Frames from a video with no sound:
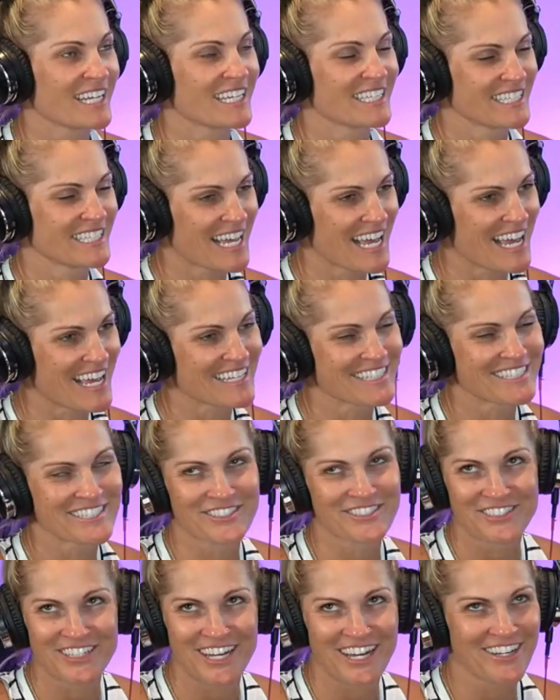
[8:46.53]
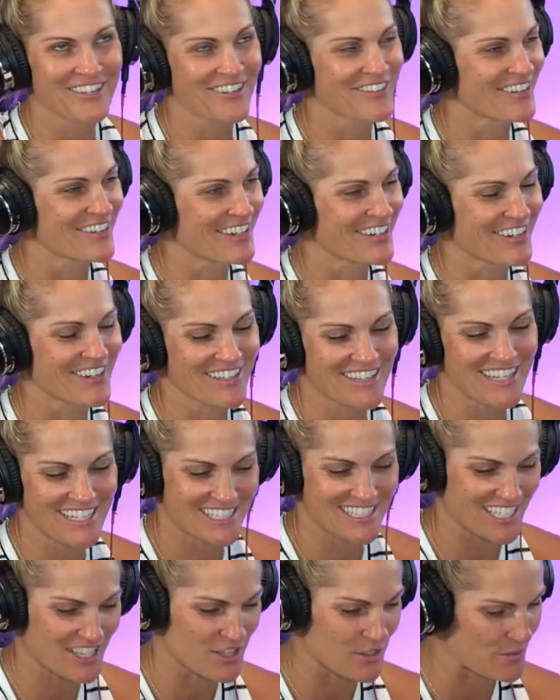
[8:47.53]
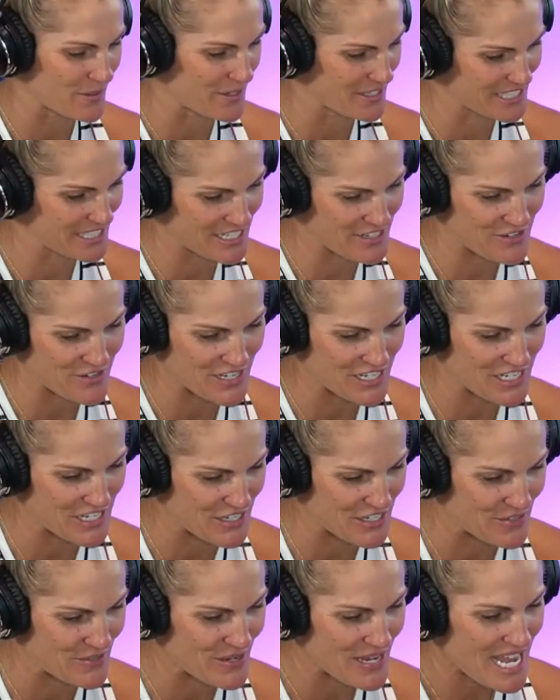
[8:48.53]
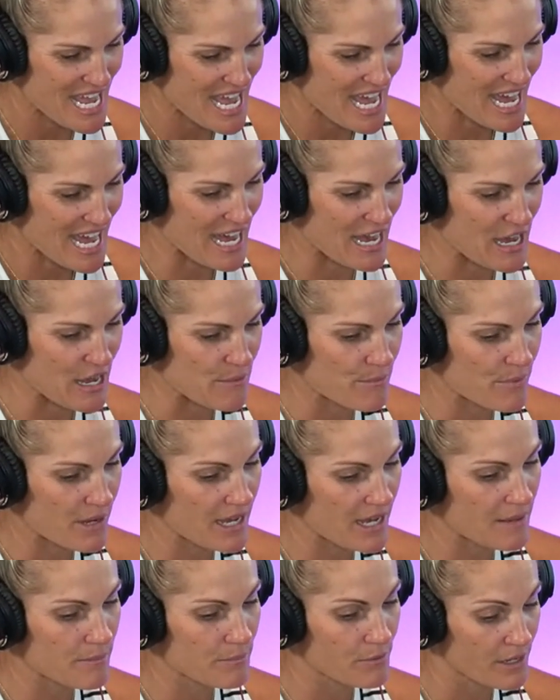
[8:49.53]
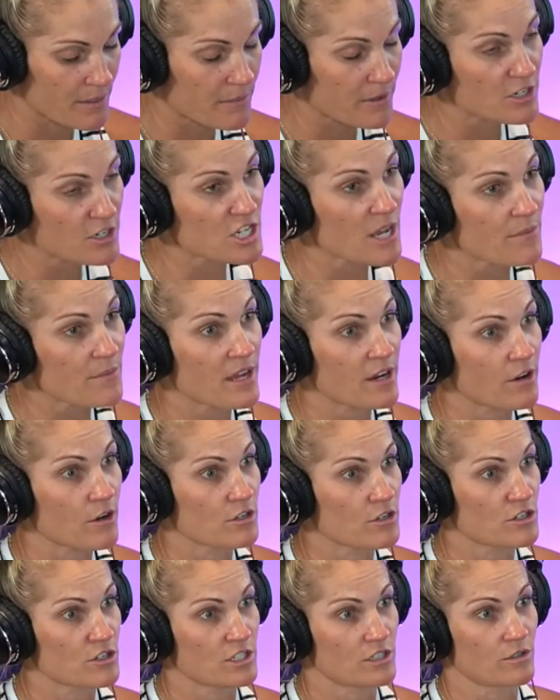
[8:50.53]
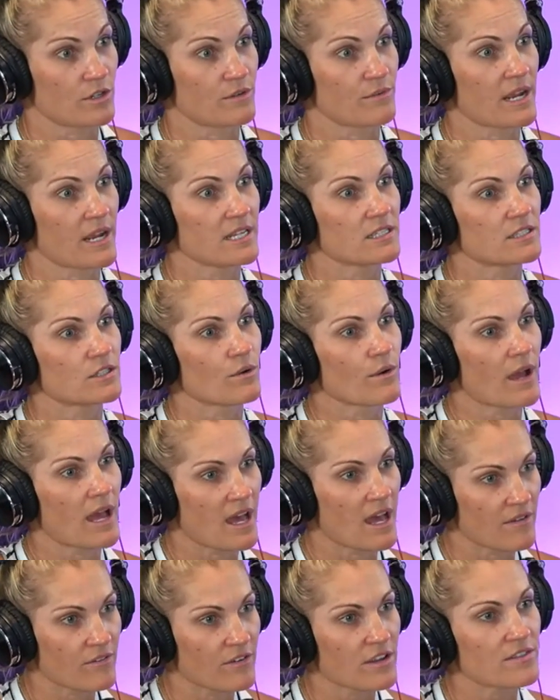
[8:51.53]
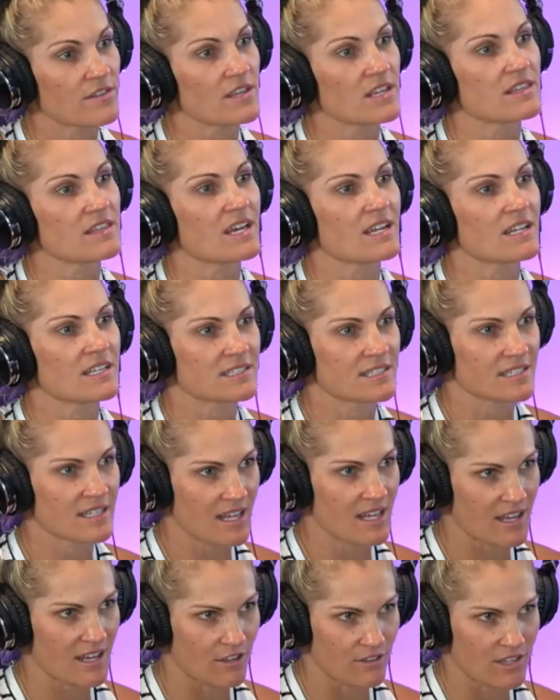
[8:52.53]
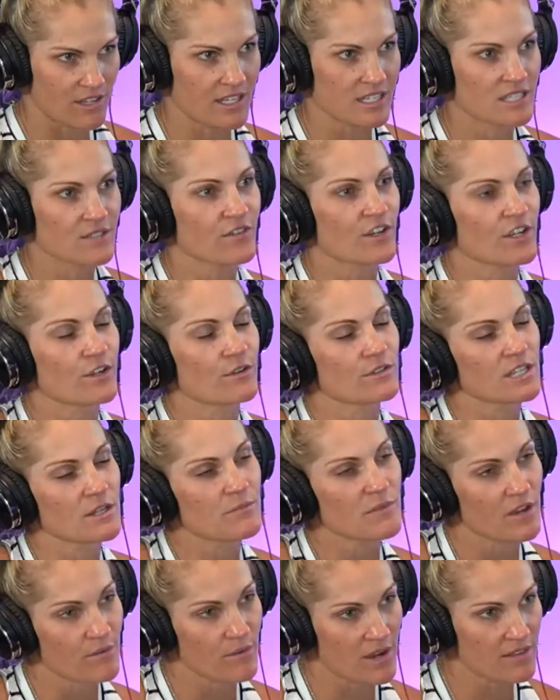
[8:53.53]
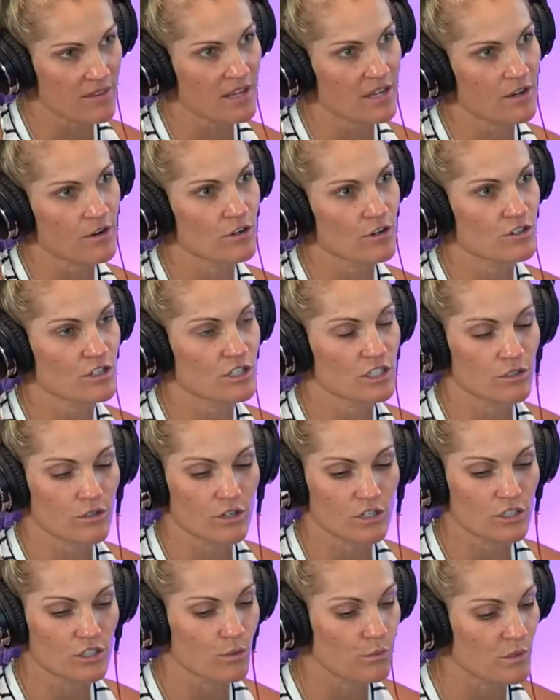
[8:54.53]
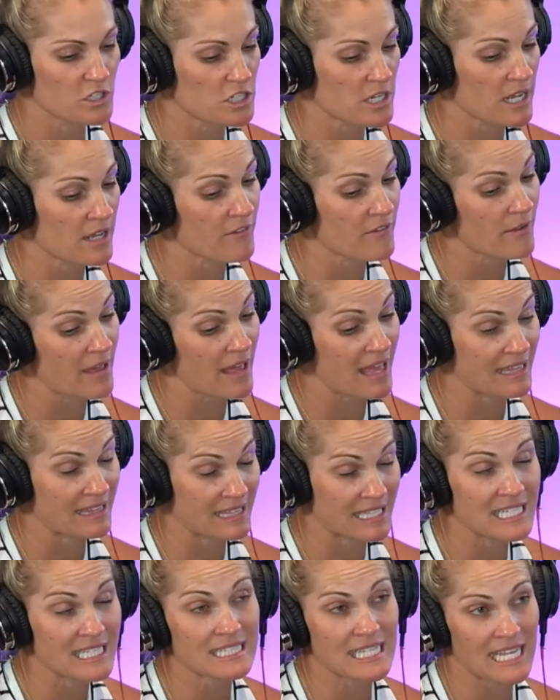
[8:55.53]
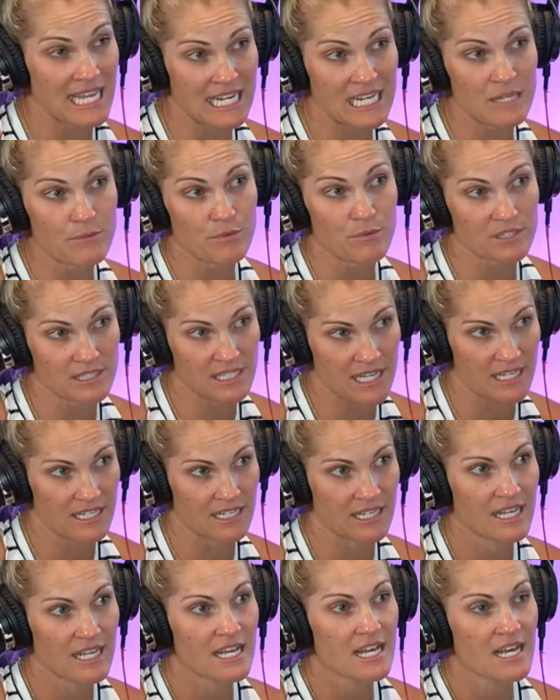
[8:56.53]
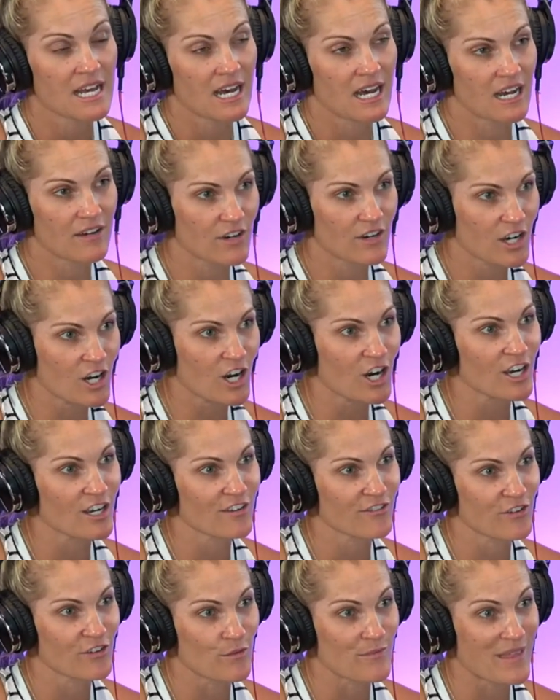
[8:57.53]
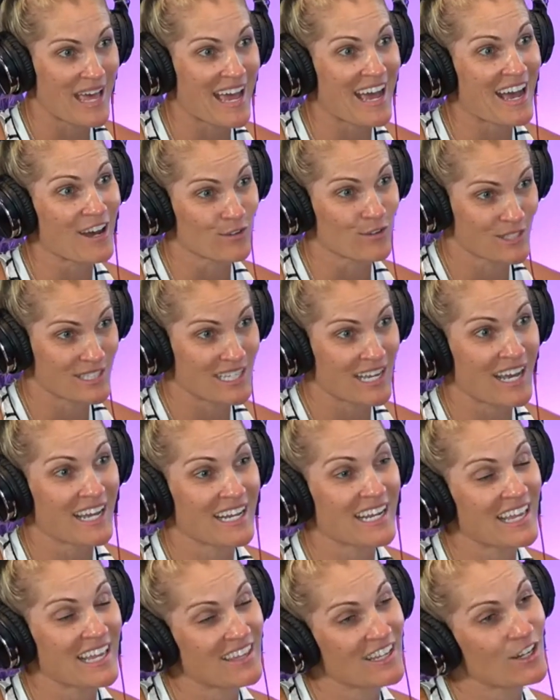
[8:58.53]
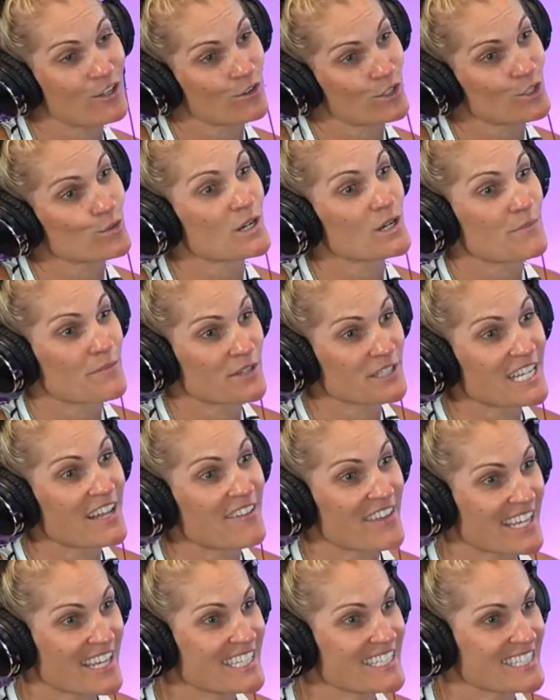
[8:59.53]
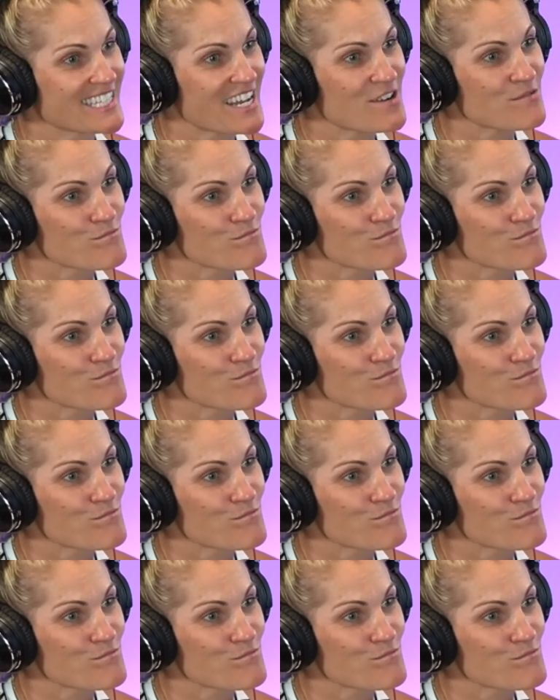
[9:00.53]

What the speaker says: Yes. Do not go hungry. That's like the worst thing you can do. But perimeter shop that grocery store, right? So everything that is the healthiest for you is going to be around that grocery store. So we should have at least 80% of our cart from that outside and then only 20% on the inside.